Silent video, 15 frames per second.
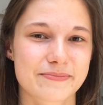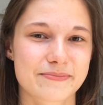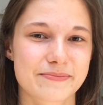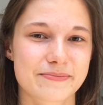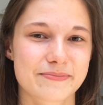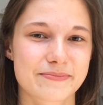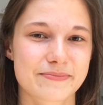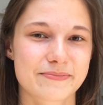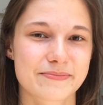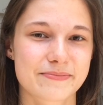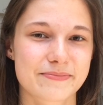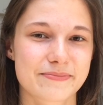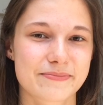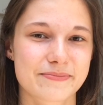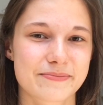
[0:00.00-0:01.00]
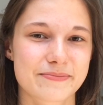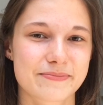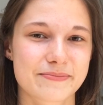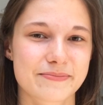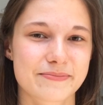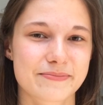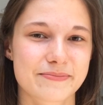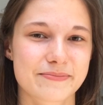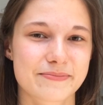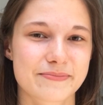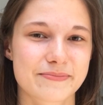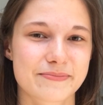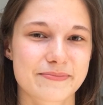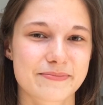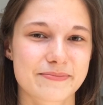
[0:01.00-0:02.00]

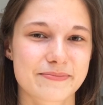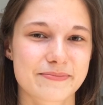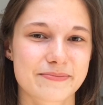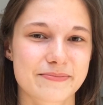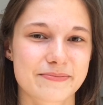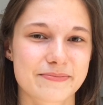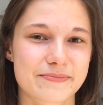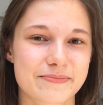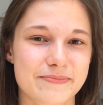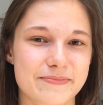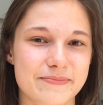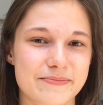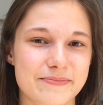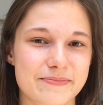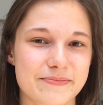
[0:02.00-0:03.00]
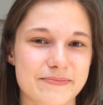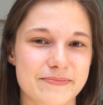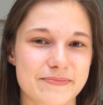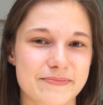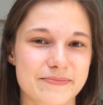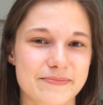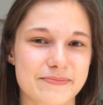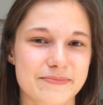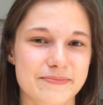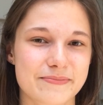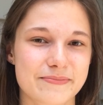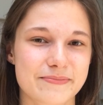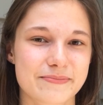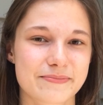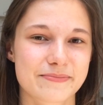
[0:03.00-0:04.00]

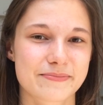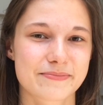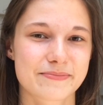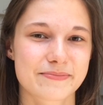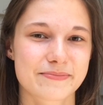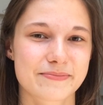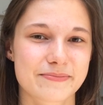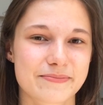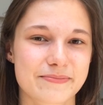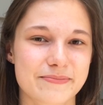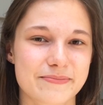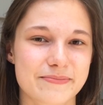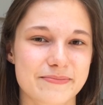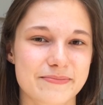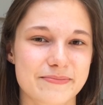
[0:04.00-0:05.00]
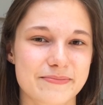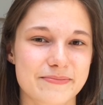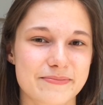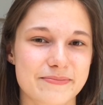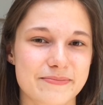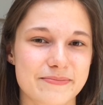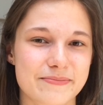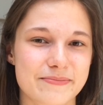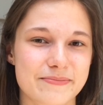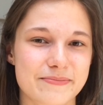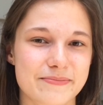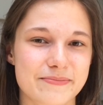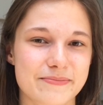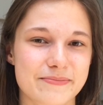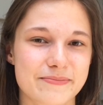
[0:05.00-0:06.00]

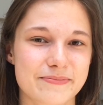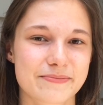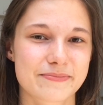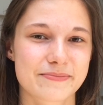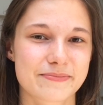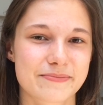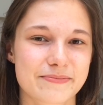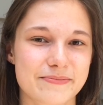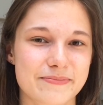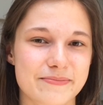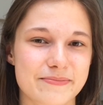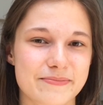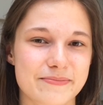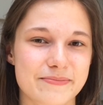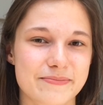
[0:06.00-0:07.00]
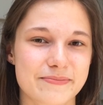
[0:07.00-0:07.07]
[no speech]